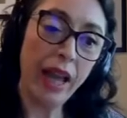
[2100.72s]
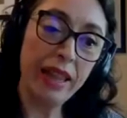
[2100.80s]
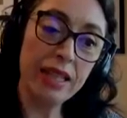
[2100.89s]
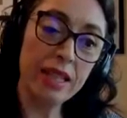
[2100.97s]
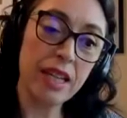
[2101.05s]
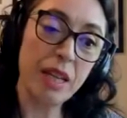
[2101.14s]

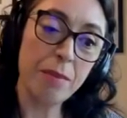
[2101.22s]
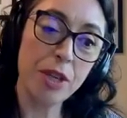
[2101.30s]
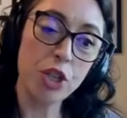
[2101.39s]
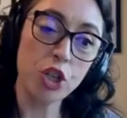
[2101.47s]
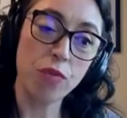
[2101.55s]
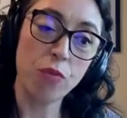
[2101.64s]
And this is an
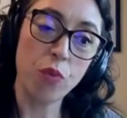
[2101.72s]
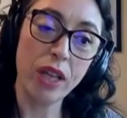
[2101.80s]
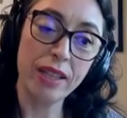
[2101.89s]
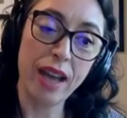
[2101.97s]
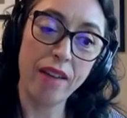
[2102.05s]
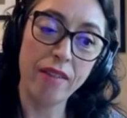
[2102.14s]
image of
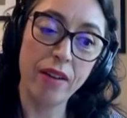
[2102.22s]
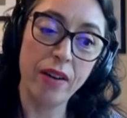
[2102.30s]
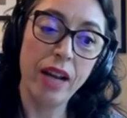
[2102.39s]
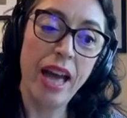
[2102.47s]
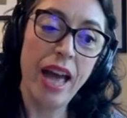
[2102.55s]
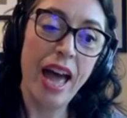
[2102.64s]
one diver
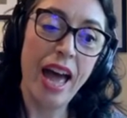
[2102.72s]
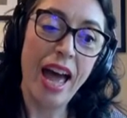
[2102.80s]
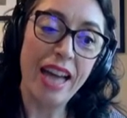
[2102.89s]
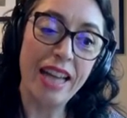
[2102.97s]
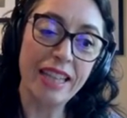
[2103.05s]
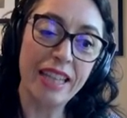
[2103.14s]

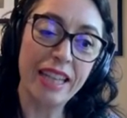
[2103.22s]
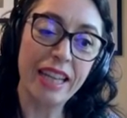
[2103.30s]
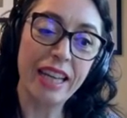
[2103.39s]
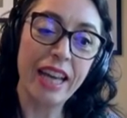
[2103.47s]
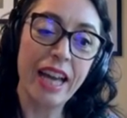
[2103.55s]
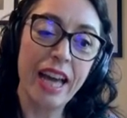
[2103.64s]

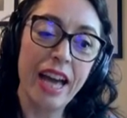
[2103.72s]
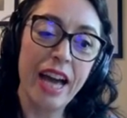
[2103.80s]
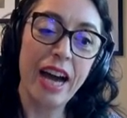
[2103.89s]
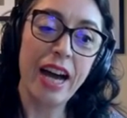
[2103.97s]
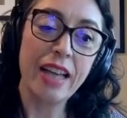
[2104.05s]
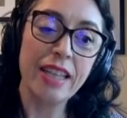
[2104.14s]
handling
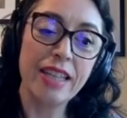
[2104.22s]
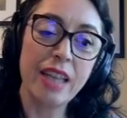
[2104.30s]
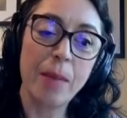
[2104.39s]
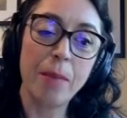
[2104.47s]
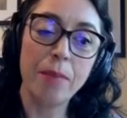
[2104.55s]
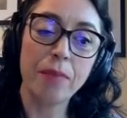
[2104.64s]
uh,
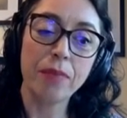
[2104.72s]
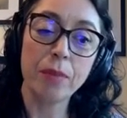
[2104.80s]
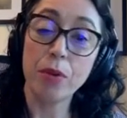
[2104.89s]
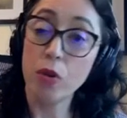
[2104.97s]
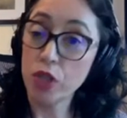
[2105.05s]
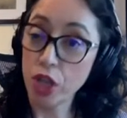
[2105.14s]
some
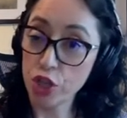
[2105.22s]
Bronze